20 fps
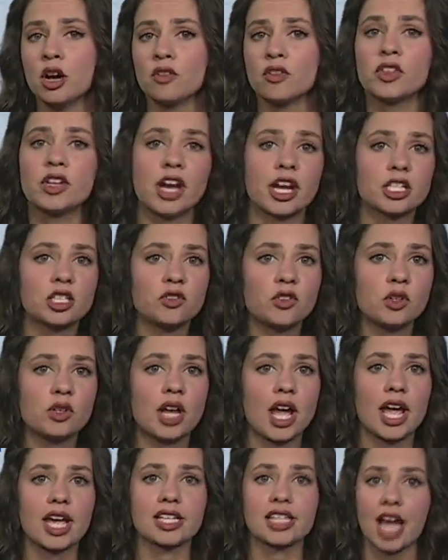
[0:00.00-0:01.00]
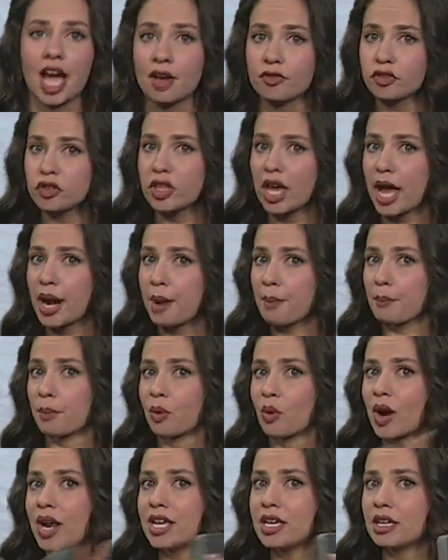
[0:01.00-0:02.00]
For the next few days after that
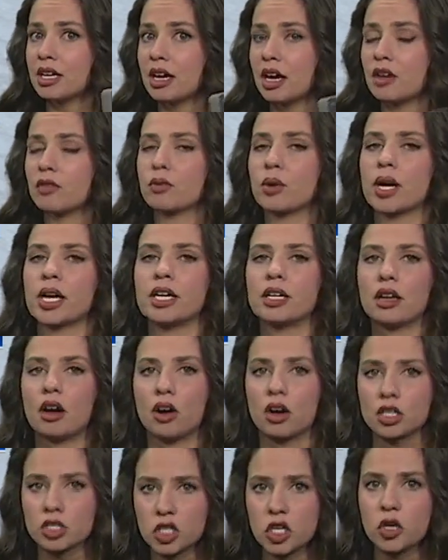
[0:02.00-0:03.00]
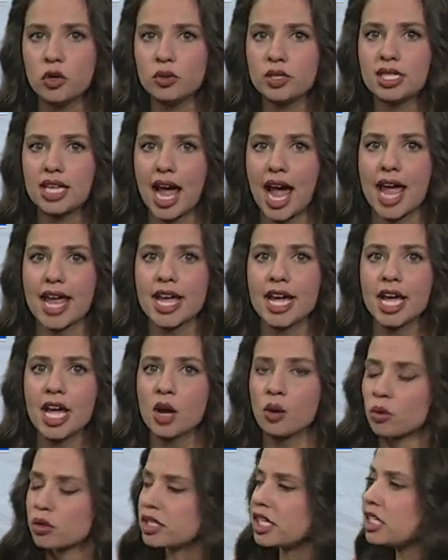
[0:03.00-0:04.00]
break of rain on Tuesday,
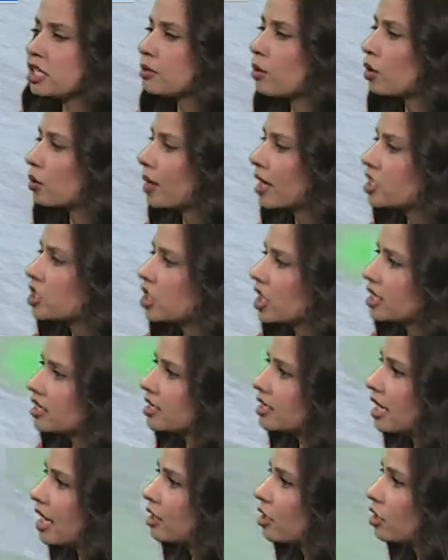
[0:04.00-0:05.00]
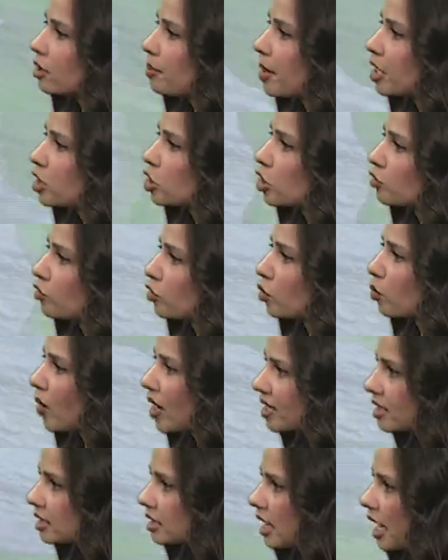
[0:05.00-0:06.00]
we'll see some more rain chances enter the picture for
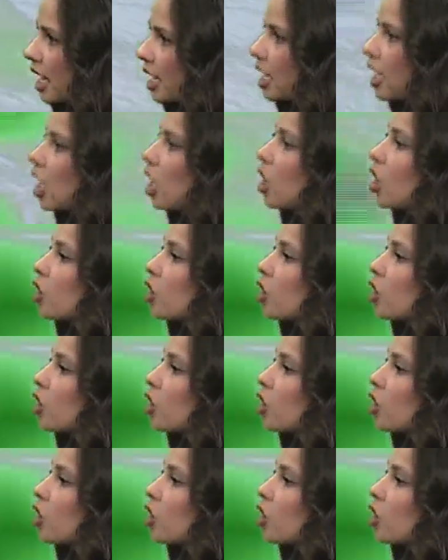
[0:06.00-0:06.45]
Wednesday,